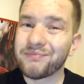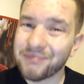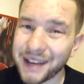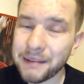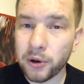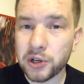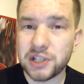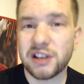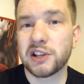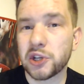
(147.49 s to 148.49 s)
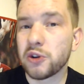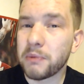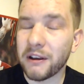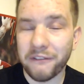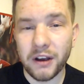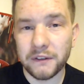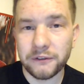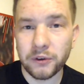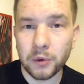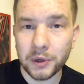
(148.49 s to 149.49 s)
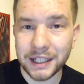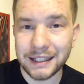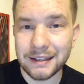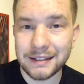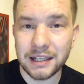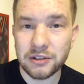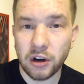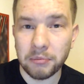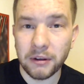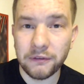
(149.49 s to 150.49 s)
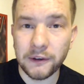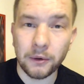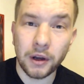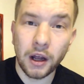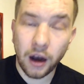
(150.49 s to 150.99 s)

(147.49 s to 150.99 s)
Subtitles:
may push the other two a bit further forward in the centre of midfield.